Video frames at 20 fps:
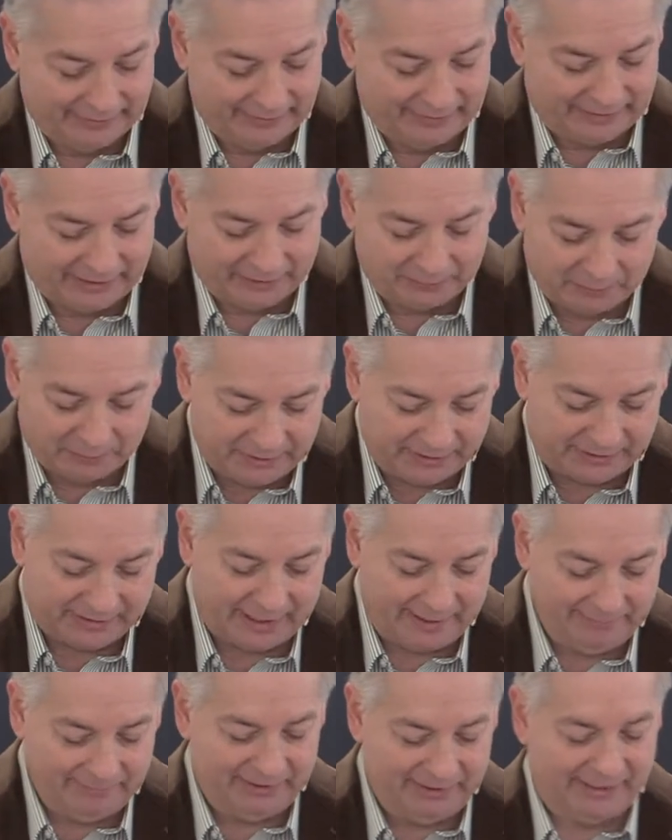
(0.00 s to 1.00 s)
He says, when you
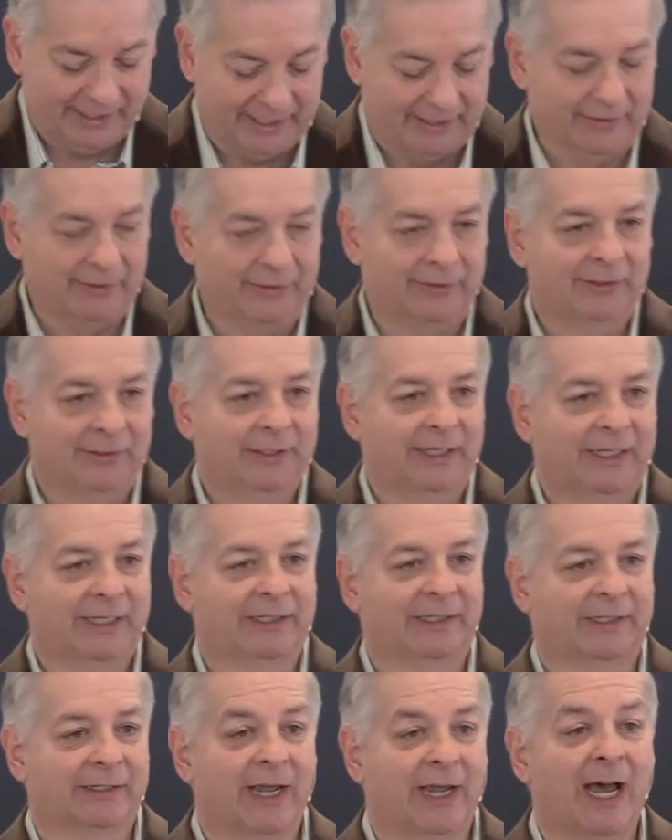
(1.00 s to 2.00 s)
come together,
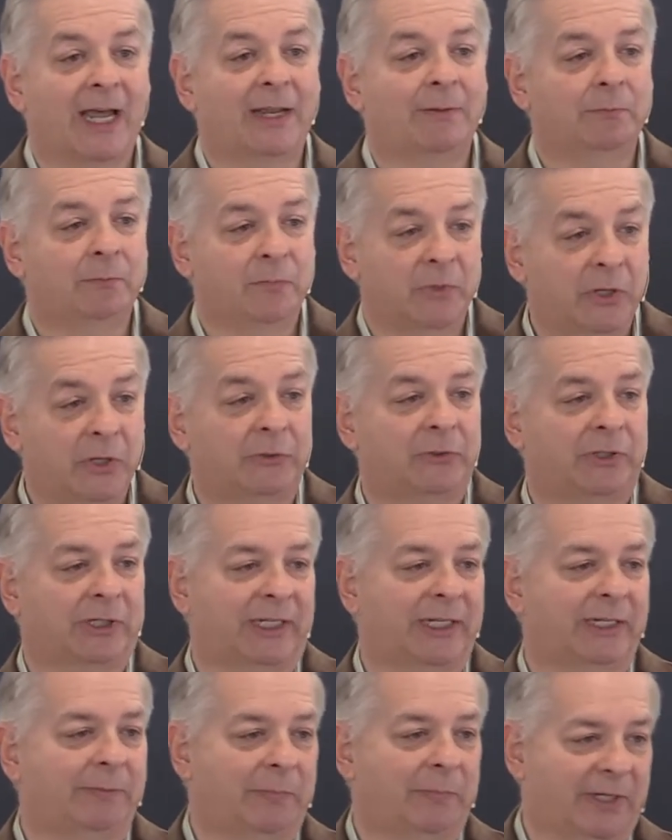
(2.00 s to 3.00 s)
it's not
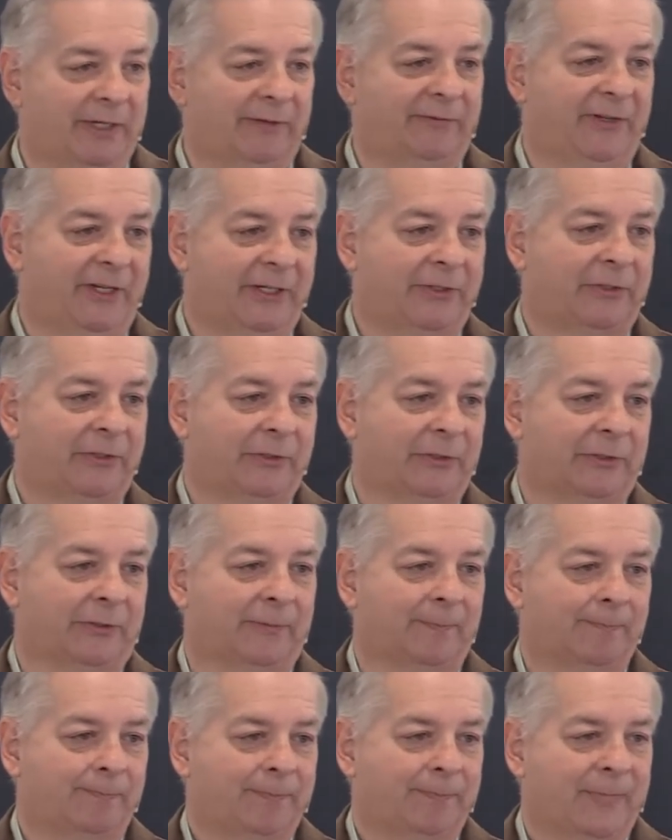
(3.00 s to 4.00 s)
mutually beneficial.